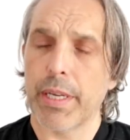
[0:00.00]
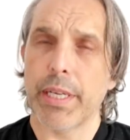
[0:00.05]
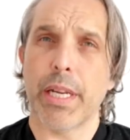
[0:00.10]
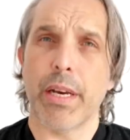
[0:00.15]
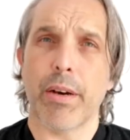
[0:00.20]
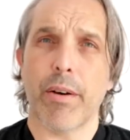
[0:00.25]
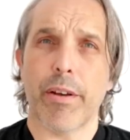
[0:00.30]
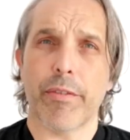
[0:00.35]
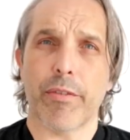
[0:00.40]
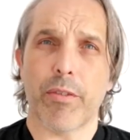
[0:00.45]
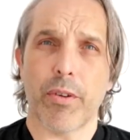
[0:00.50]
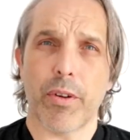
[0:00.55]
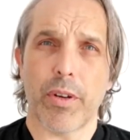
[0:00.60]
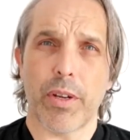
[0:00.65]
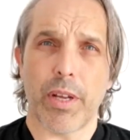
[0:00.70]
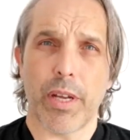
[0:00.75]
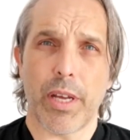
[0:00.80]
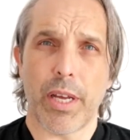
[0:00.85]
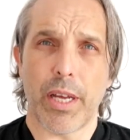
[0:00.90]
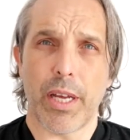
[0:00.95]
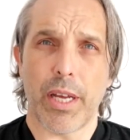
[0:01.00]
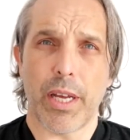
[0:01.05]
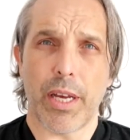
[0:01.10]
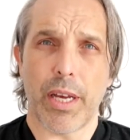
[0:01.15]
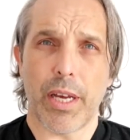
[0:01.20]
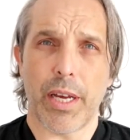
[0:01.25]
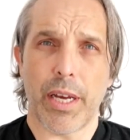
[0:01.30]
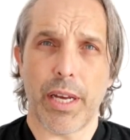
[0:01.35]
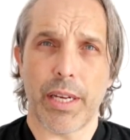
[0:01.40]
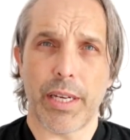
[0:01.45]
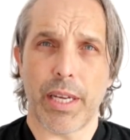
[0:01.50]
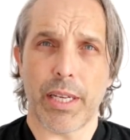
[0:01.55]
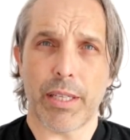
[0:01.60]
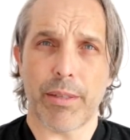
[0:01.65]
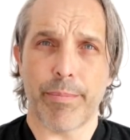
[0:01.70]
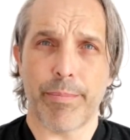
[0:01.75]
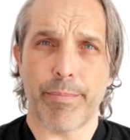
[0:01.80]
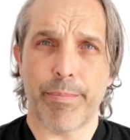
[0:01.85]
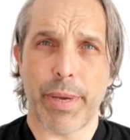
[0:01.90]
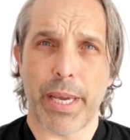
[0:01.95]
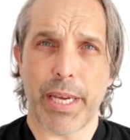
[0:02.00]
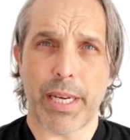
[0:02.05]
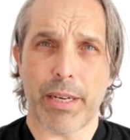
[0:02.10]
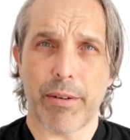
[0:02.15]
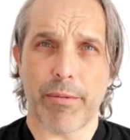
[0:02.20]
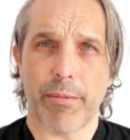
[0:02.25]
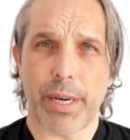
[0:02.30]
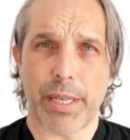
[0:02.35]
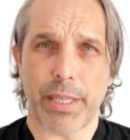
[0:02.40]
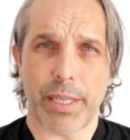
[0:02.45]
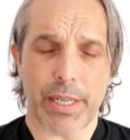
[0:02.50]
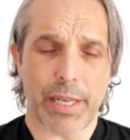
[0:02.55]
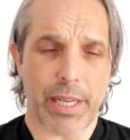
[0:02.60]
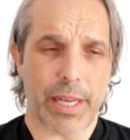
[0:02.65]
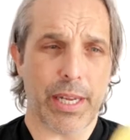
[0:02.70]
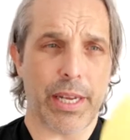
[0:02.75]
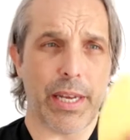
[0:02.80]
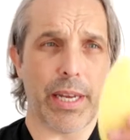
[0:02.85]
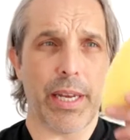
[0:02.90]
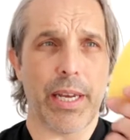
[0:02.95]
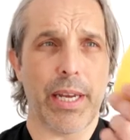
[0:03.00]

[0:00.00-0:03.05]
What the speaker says: Now I've got a nice pink resin here